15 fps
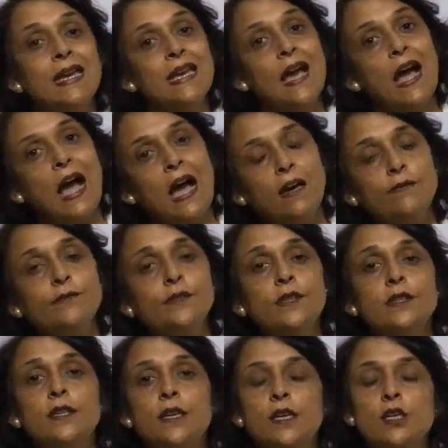Now after
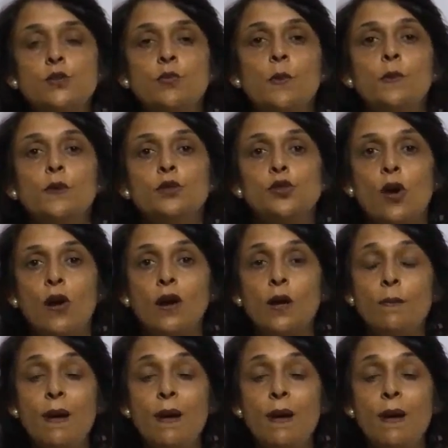this, we will talk